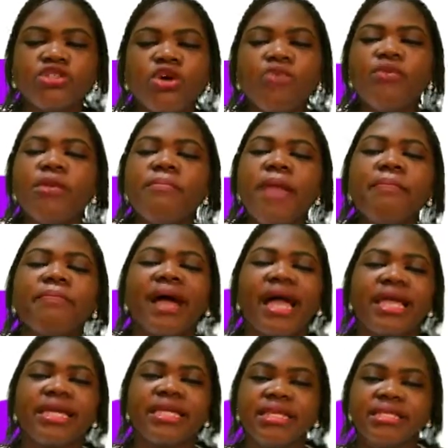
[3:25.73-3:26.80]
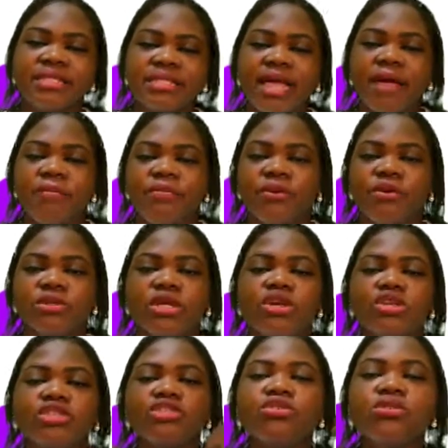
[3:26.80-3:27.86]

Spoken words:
So remember, in the samples,